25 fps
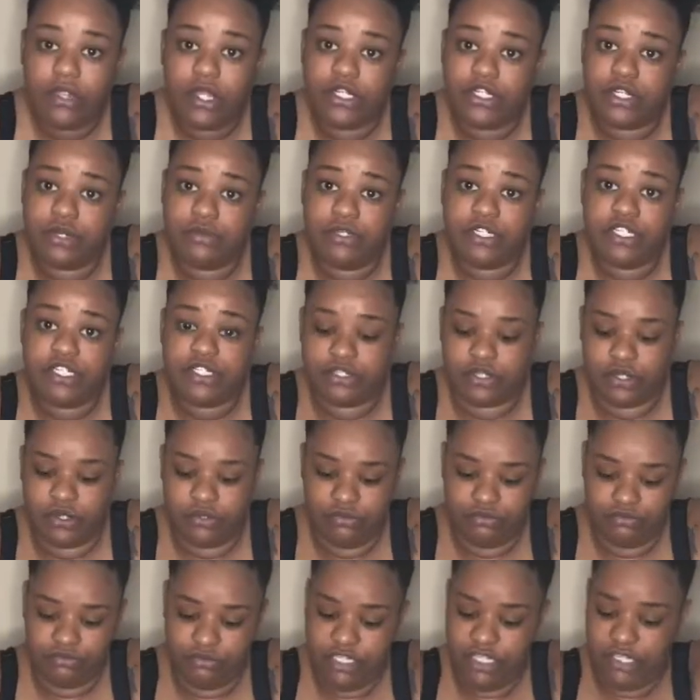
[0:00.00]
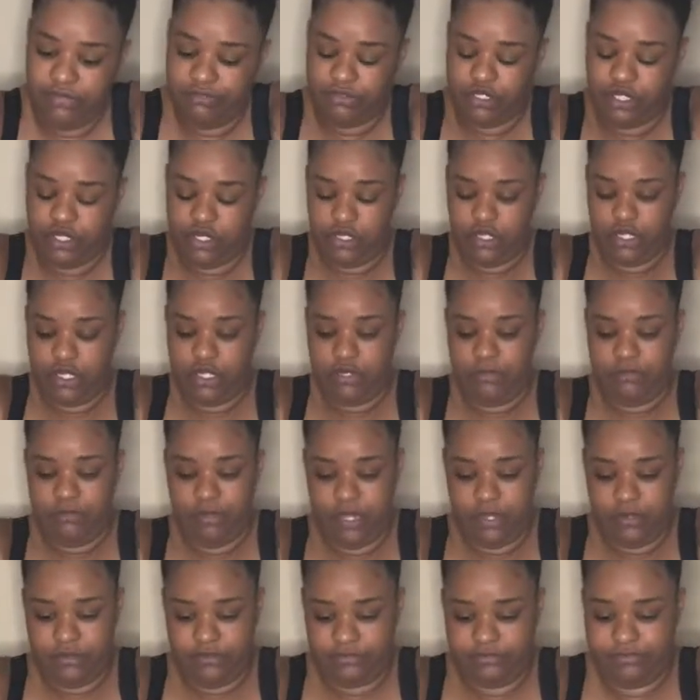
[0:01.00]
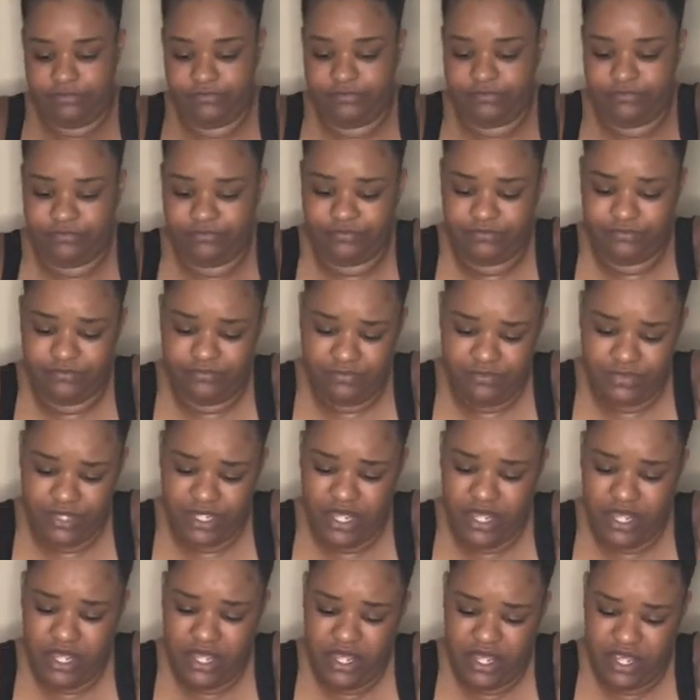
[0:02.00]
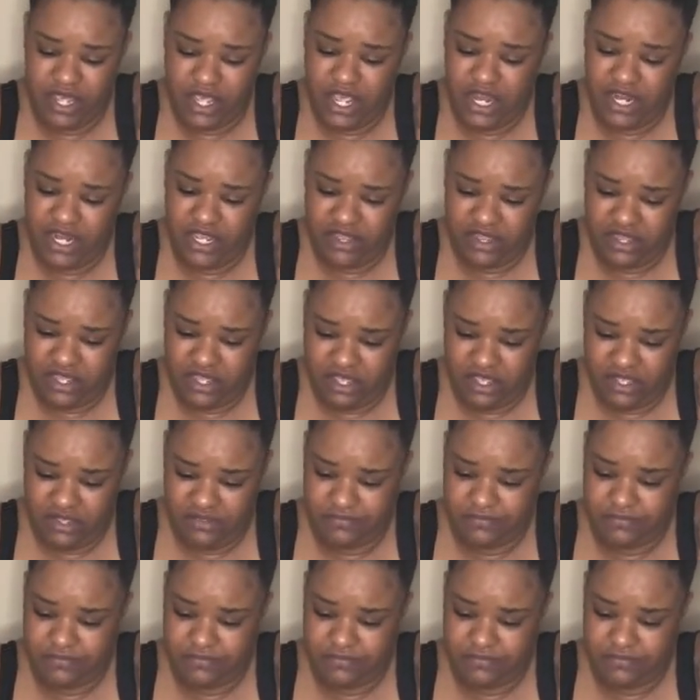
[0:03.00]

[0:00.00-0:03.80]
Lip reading: So we just gonna keep talking about anything.